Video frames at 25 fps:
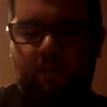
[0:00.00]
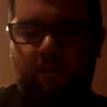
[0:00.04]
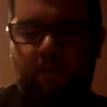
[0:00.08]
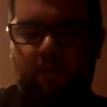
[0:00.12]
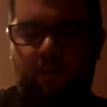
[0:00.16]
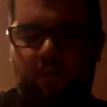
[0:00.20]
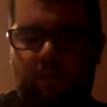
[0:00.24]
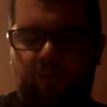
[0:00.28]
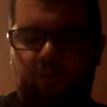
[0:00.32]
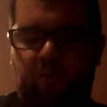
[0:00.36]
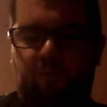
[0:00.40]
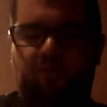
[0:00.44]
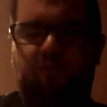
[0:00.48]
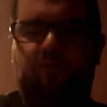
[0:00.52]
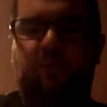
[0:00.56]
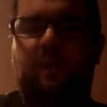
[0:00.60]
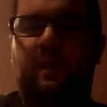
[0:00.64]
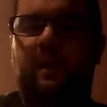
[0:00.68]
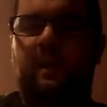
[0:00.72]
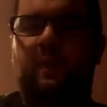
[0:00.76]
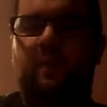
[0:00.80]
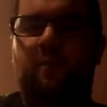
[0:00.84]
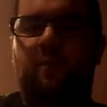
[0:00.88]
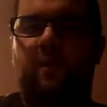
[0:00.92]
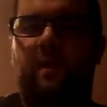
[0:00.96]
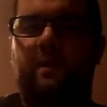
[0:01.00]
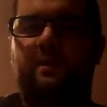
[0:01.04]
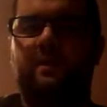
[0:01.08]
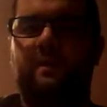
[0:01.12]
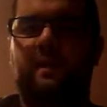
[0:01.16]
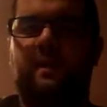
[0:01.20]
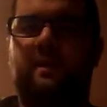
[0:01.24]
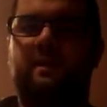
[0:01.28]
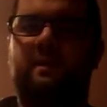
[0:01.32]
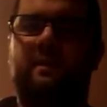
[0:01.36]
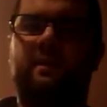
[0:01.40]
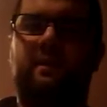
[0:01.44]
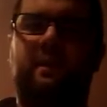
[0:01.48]
who portrayed Wedge
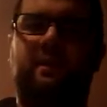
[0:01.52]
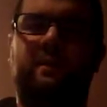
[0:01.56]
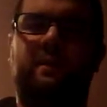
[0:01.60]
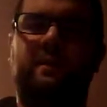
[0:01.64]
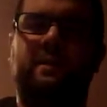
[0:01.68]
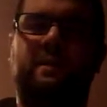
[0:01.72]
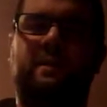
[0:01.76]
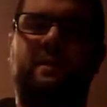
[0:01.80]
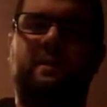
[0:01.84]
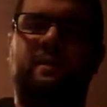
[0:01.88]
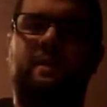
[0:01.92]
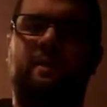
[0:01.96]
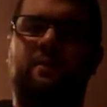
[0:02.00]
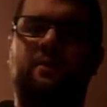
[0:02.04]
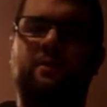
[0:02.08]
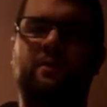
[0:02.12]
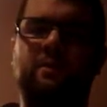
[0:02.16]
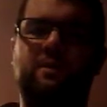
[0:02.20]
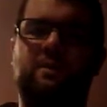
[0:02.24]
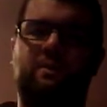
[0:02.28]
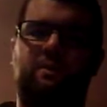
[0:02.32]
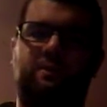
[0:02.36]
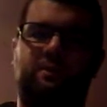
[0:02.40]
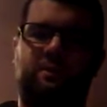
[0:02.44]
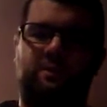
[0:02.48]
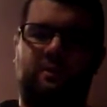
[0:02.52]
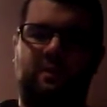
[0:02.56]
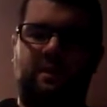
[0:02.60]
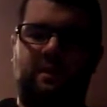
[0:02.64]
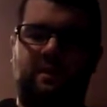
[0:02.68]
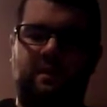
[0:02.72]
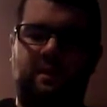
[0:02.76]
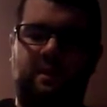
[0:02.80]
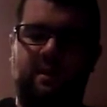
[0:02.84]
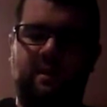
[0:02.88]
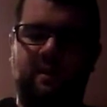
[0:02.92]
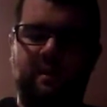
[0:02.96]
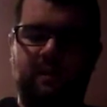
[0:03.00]
Antilles in the original
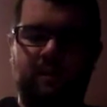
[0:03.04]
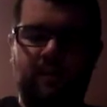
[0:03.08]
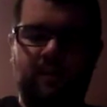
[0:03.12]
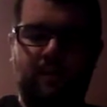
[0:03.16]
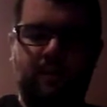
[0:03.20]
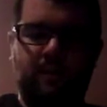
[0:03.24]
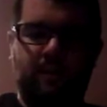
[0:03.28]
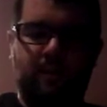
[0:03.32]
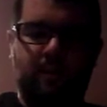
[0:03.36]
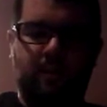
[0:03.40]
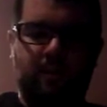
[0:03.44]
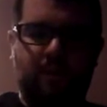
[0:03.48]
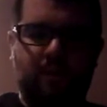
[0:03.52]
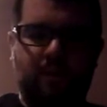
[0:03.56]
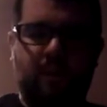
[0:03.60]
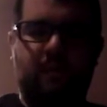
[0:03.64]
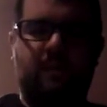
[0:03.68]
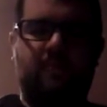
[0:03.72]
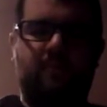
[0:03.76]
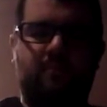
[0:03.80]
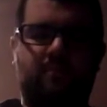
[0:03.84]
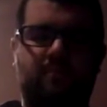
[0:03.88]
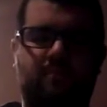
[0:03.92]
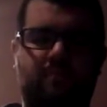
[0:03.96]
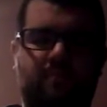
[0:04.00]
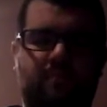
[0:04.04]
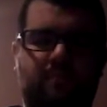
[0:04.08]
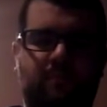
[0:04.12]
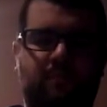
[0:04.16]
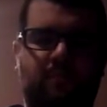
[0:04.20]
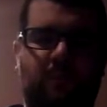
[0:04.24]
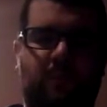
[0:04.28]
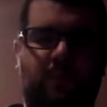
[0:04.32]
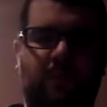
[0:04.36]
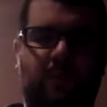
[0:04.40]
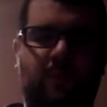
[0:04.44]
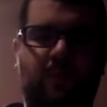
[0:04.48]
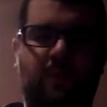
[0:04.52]
trilogy.
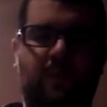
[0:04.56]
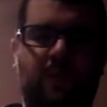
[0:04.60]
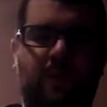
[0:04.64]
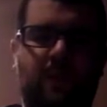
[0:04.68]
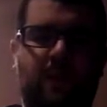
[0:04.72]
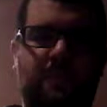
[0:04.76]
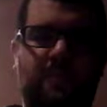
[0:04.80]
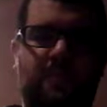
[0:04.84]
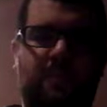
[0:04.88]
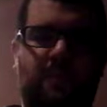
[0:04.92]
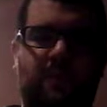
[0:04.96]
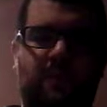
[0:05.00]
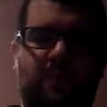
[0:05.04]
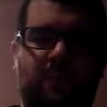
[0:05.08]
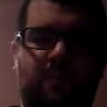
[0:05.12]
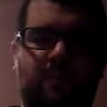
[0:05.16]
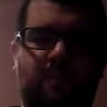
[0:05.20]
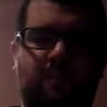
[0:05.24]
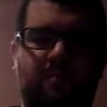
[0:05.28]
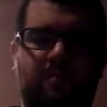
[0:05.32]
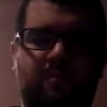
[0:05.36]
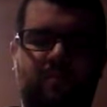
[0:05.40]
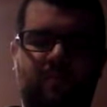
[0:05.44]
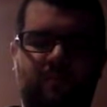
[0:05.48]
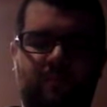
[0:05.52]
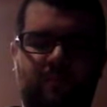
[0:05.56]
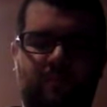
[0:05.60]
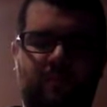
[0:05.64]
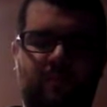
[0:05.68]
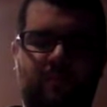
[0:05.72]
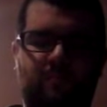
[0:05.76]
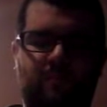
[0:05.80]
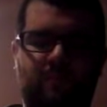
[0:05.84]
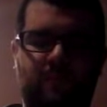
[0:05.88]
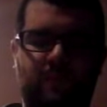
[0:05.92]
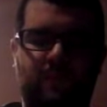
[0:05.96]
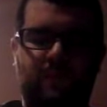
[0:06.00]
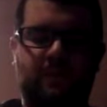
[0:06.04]
I wonder what happened to him.
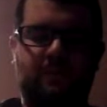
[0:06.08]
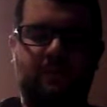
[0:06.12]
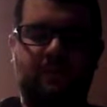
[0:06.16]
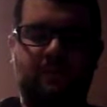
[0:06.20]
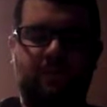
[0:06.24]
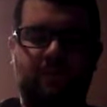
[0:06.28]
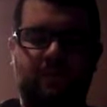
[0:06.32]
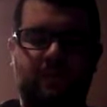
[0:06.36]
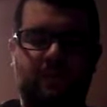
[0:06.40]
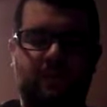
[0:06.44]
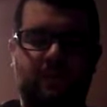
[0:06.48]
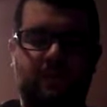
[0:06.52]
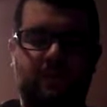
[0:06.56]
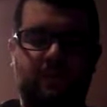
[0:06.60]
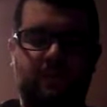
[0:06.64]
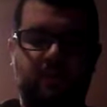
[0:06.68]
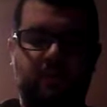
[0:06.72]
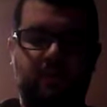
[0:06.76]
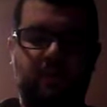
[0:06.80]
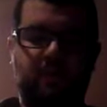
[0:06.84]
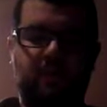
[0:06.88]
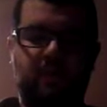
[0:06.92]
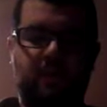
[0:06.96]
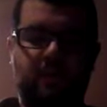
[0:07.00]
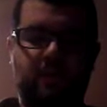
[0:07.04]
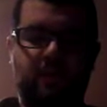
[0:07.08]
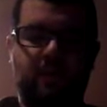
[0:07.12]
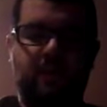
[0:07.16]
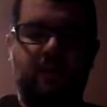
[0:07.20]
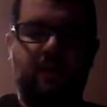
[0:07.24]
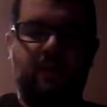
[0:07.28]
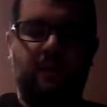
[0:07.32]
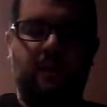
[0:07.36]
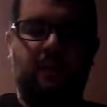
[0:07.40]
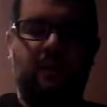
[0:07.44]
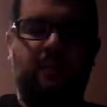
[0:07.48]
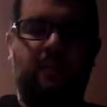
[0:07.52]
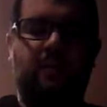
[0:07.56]
He's
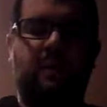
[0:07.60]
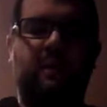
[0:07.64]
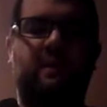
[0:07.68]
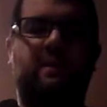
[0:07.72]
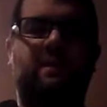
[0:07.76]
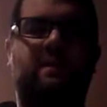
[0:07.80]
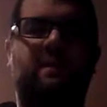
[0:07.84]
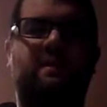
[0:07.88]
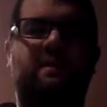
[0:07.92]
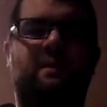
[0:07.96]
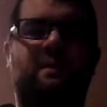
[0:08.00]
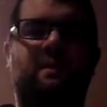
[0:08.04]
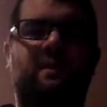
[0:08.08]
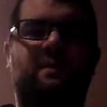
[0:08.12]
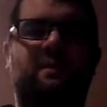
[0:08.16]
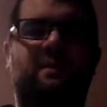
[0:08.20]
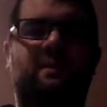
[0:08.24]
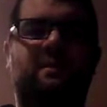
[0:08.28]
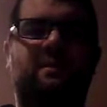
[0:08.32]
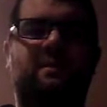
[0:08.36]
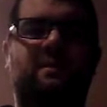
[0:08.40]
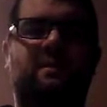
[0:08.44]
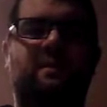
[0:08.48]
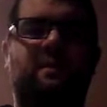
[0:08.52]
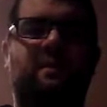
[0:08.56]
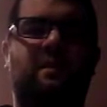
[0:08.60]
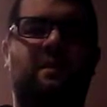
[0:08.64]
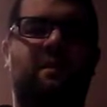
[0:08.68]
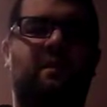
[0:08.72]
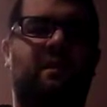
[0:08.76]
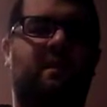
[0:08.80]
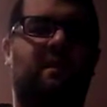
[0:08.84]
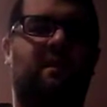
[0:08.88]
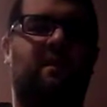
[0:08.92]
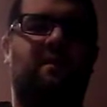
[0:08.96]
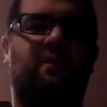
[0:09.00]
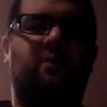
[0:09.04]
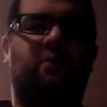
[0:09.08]
Wedge Antilles'
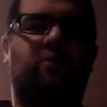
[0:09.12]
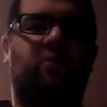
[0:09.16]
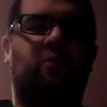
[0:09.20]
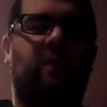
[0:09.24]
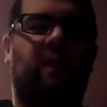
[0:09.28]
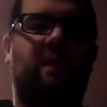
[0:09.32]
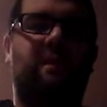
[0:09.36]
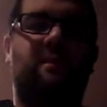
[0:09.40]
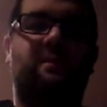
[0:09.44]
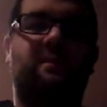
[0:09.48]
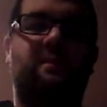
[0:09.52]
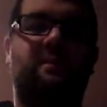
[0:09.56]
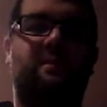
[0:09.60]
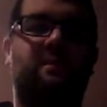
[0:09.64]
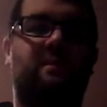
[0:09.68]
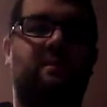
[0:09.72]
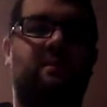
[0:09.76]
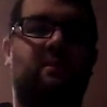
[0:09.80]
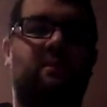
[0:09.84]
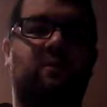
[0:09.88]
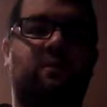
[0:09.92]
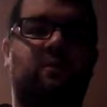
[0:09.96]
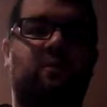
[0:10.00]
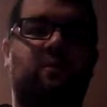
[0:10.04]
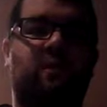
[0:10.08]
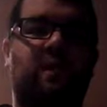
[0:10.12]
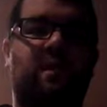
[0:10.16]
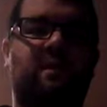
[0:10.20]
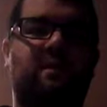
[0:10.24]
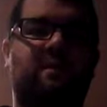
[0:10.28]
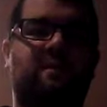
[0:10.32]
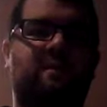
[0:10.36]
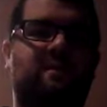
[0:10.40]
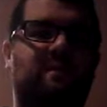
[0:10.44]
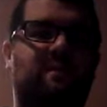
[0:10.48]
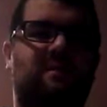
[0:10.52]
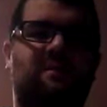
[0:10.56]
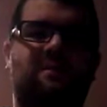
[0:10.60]
greatest
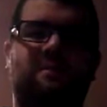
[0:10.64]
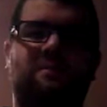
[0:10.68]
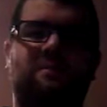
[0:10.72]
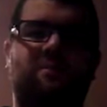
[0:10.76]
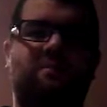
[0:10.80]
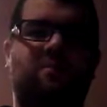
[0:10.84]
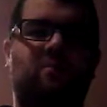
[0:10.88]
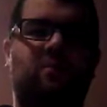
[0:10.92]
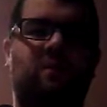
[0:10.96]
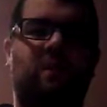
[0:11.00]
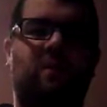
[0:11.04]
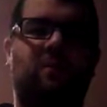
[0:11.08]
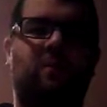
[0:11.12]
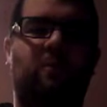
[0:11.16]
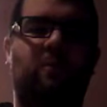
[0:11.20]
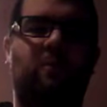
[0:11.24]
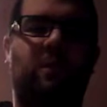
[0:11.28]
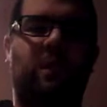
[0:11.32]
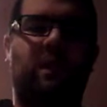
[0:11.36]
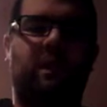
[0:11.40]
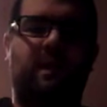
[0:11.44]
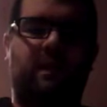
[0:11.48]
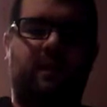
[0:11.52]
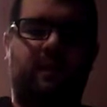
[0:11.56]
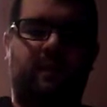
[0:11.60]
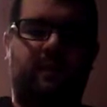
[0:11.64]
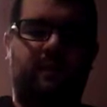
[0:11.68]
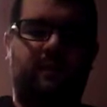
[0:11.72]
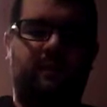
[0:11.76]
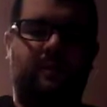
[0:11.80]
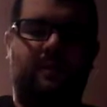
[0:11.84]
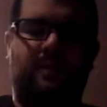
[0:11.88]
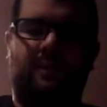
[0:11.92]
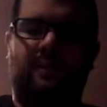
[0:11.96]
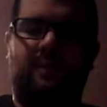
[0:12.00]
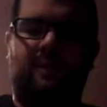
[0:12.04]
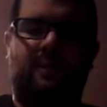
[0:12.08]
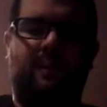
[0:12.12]
rebel pilot
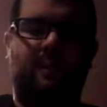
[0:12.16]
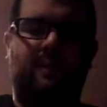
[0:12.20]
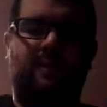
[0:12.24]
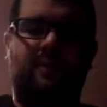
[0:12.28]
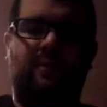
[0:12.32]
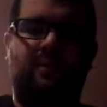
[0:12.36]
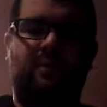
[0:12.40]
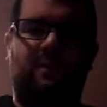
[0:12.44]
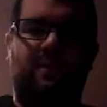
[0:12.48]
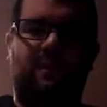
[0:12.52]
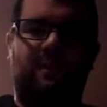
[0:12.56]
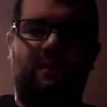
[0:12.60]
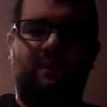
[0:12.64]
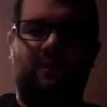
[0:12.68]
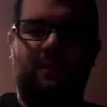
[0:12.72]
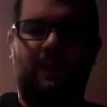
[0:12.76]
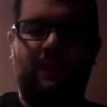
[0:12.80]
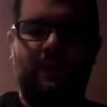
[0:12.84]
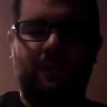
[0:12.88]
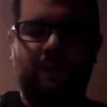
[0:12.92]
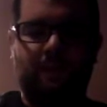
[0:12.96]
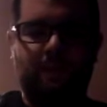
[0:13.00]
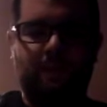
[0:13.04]
that ever lived.